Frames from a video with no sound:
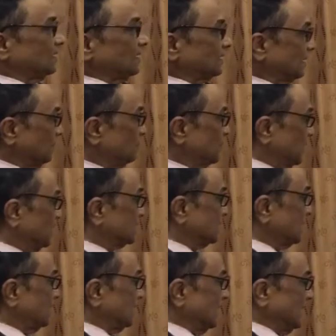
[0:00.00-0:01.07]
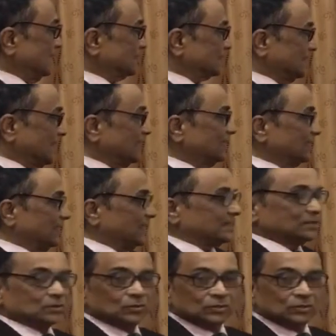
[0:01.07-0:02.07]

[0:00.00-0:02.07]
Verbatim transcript: temperature is then raised to